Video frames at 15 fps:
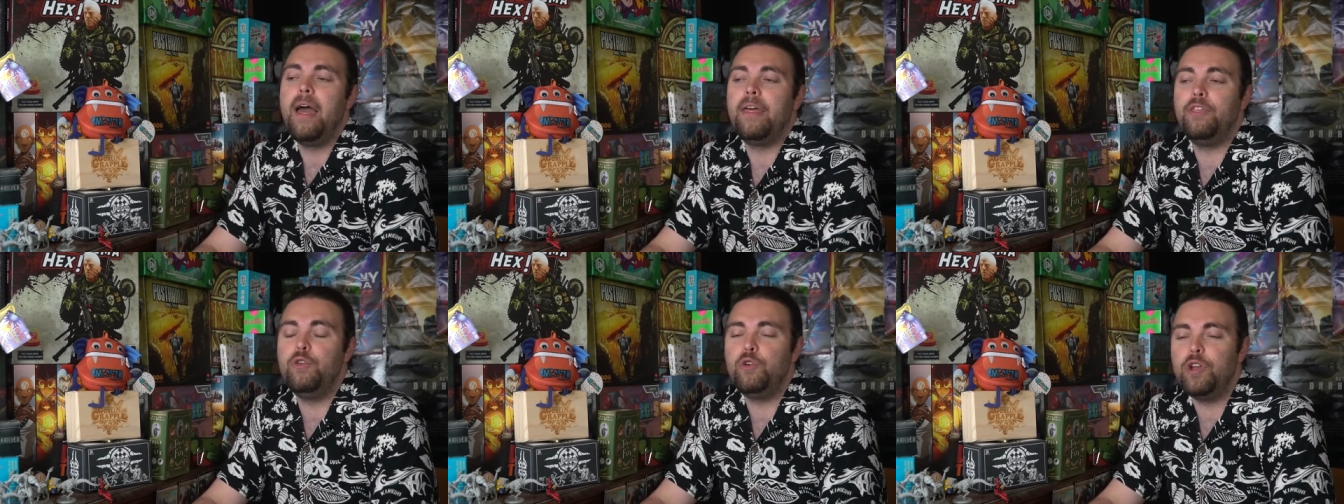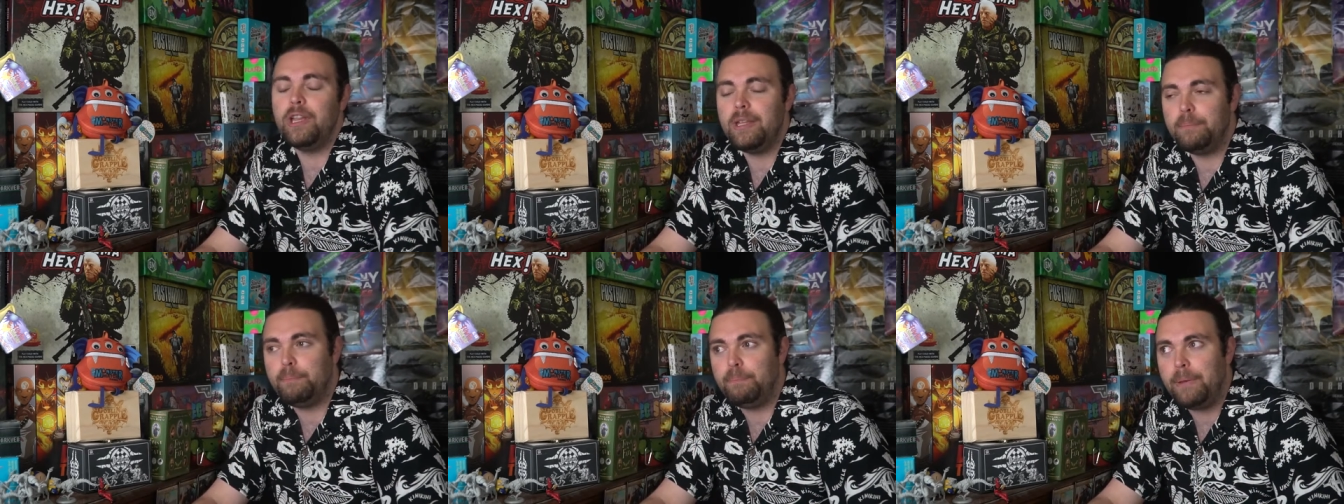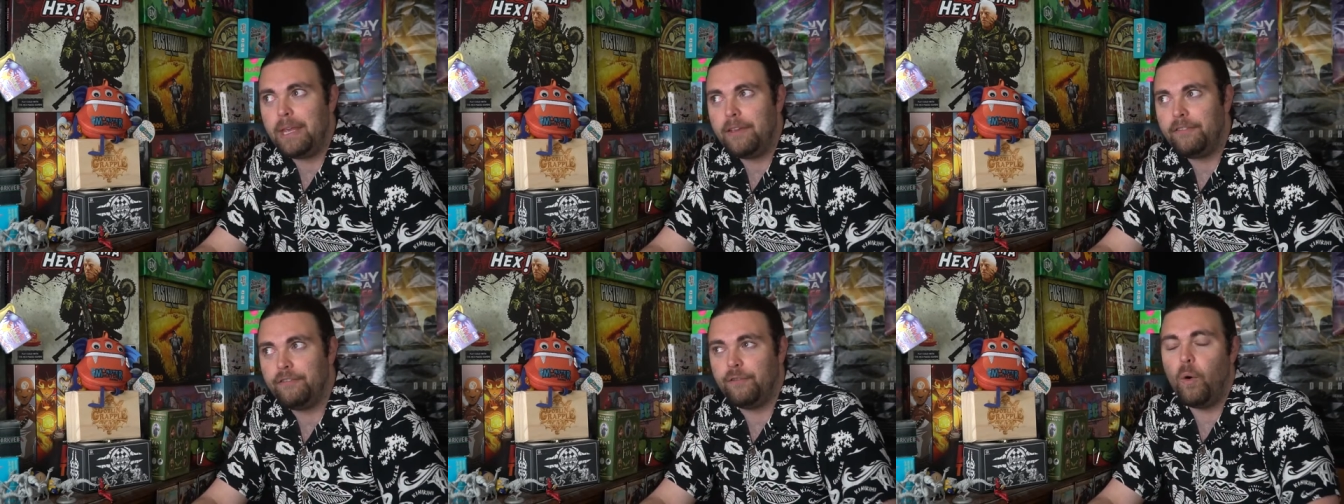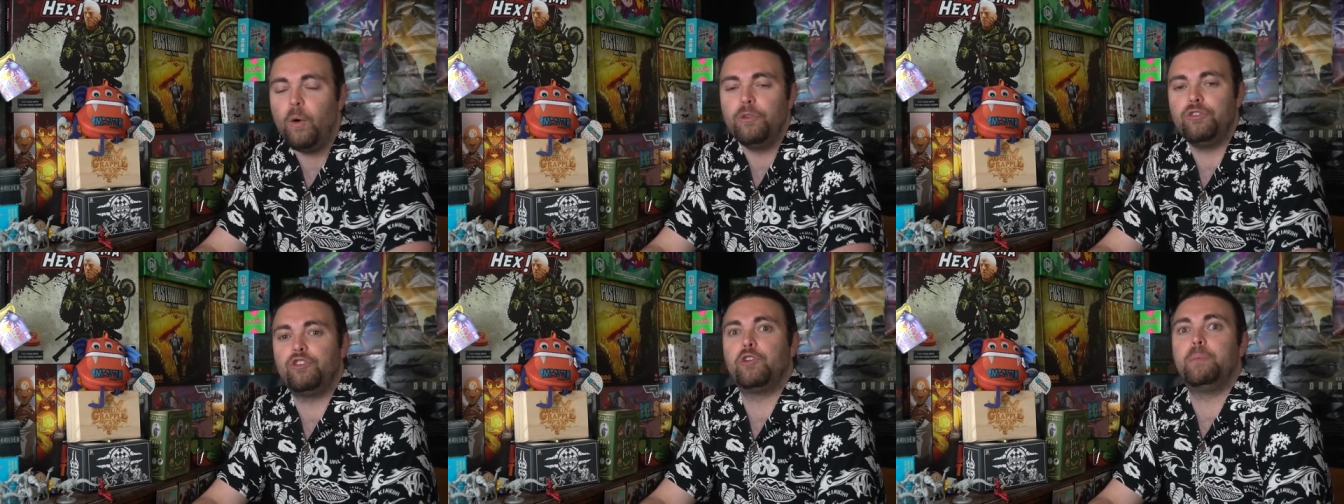you can be
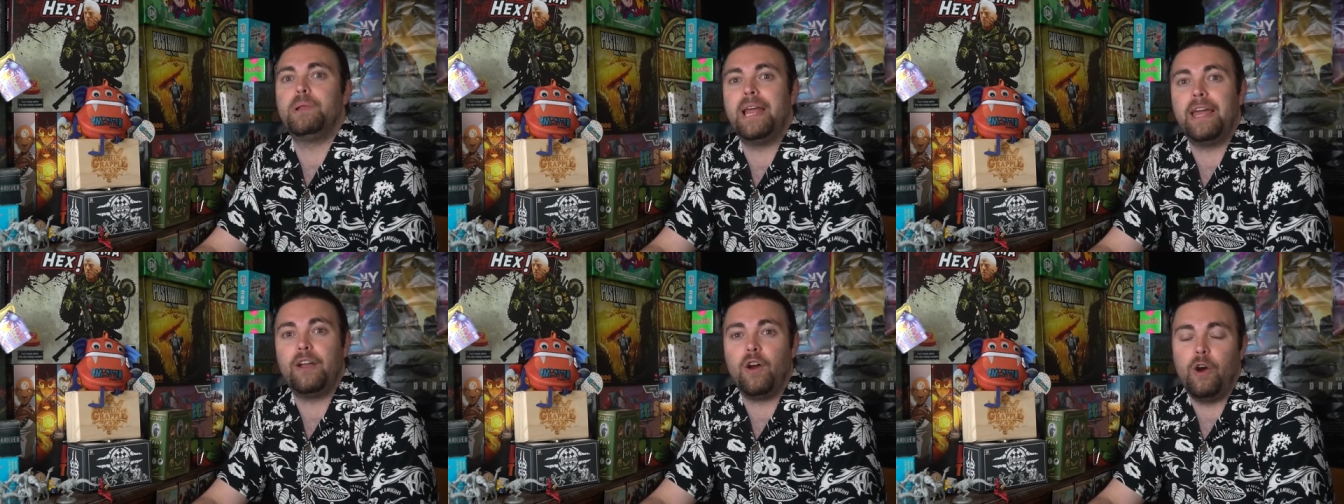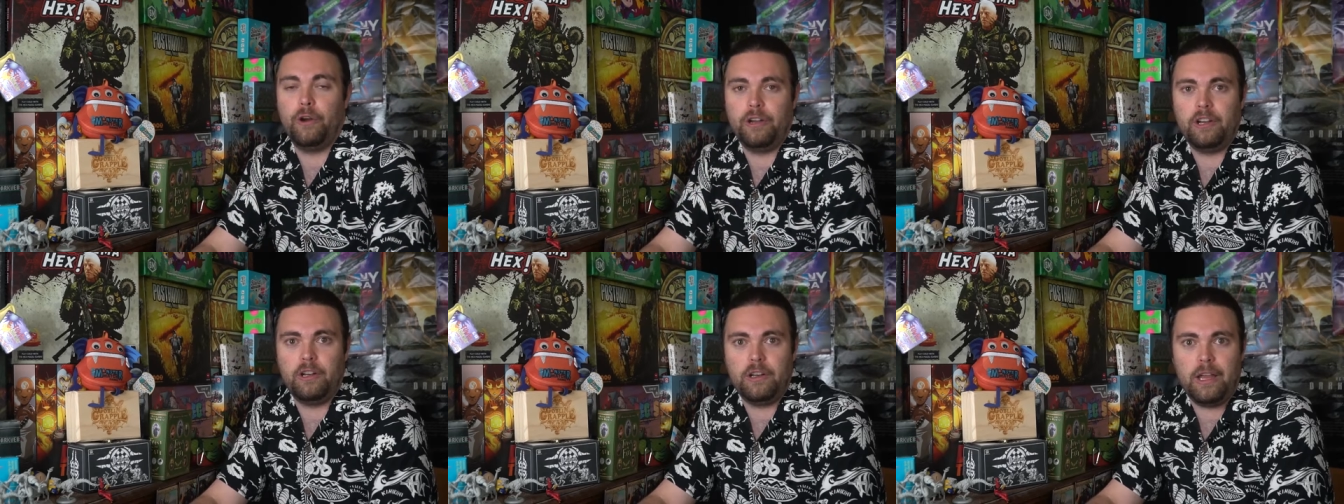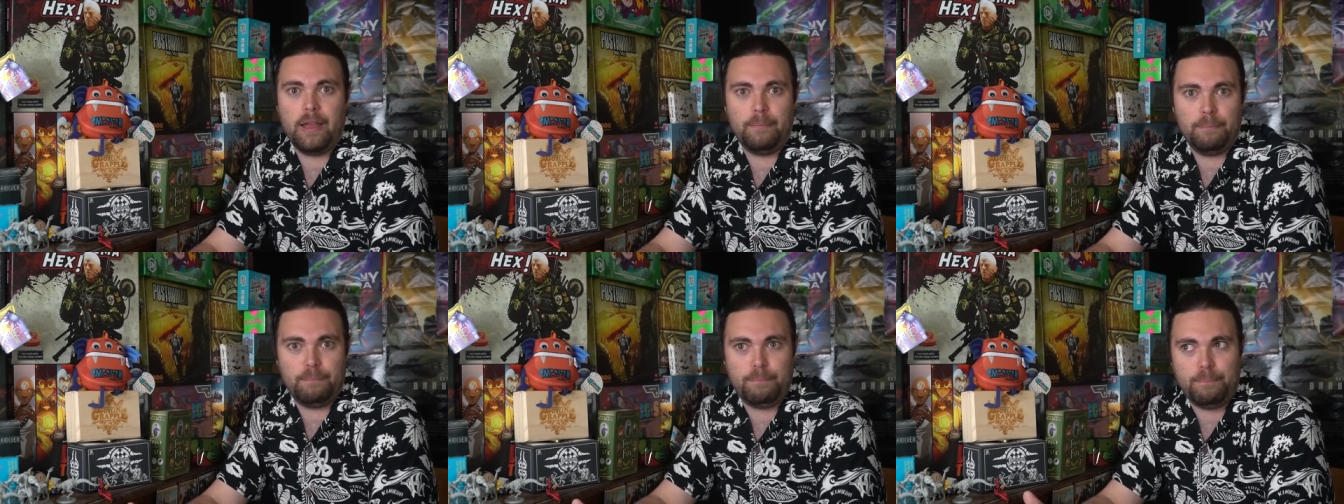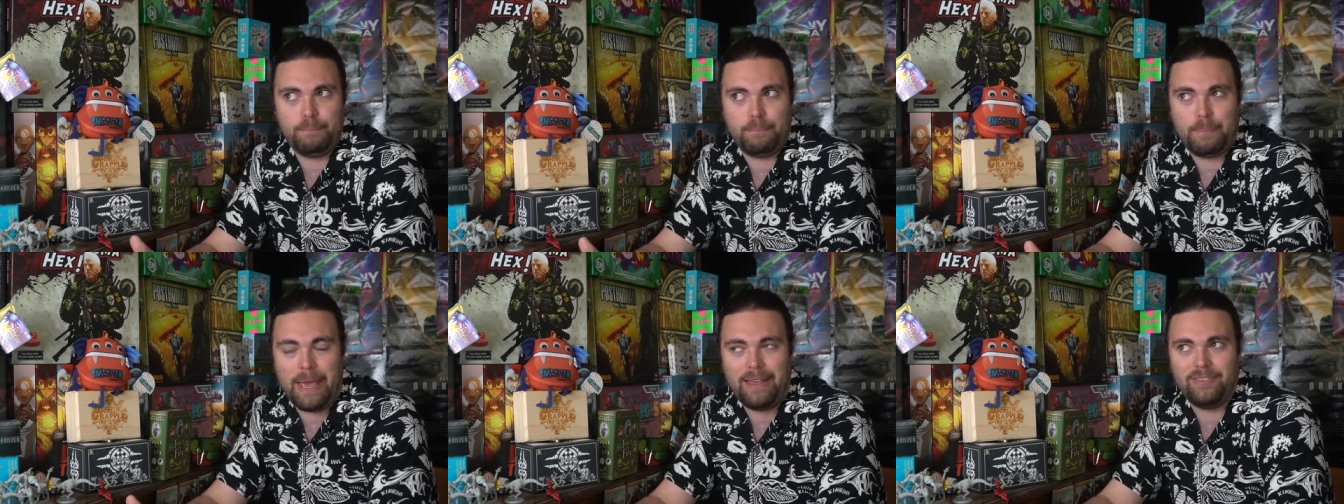forced to play a card and, and
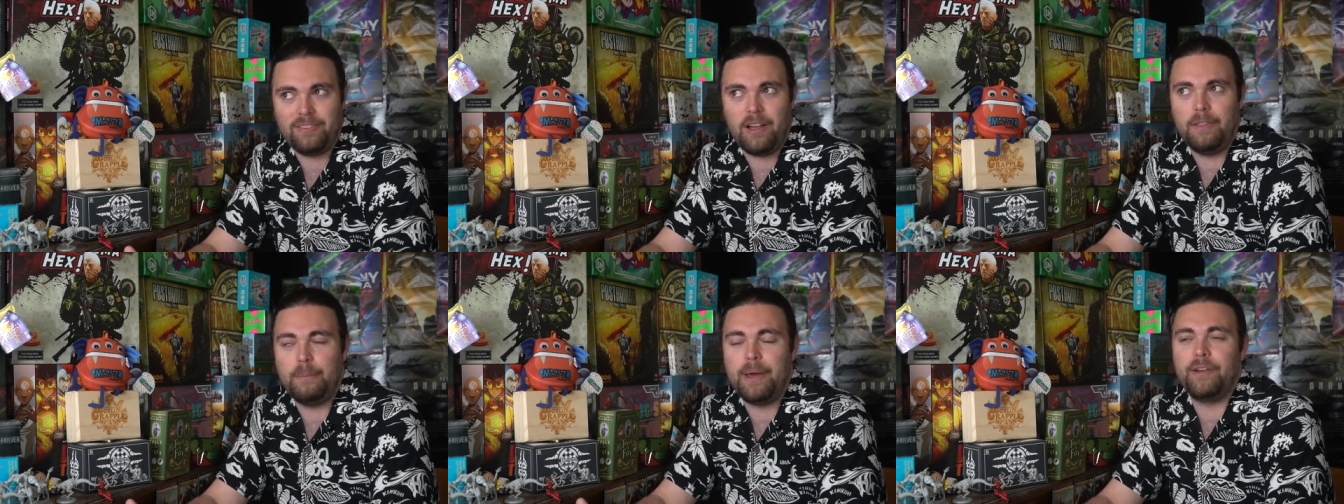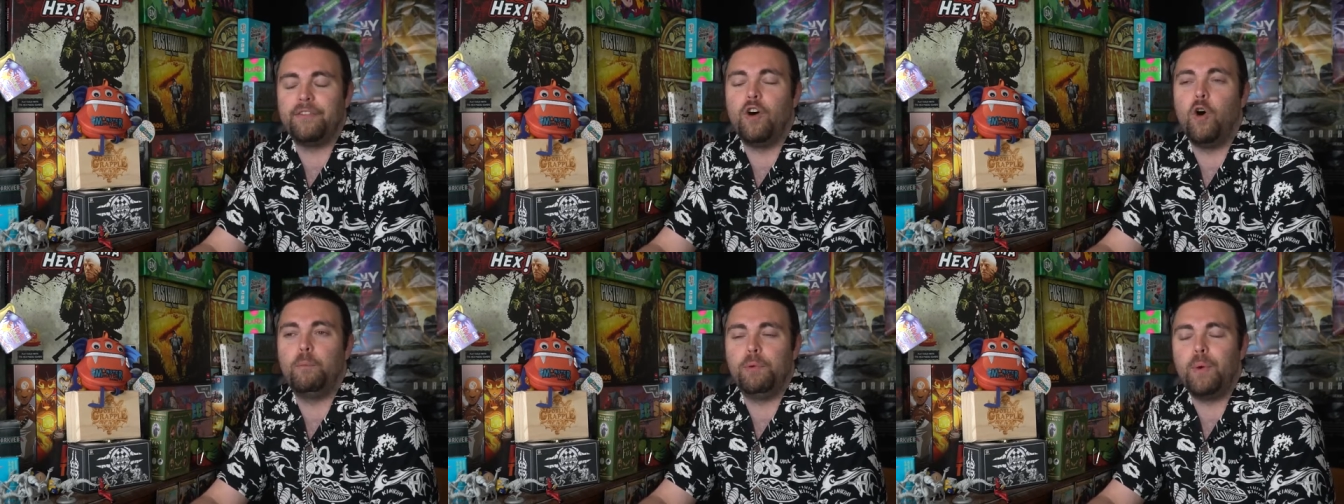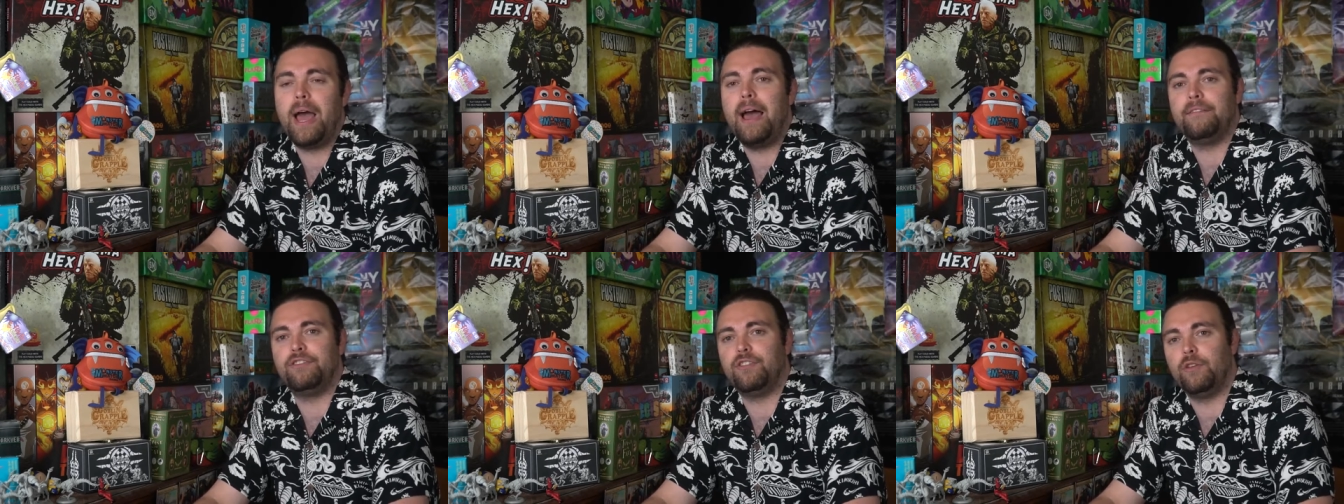based on the amount of hope you have.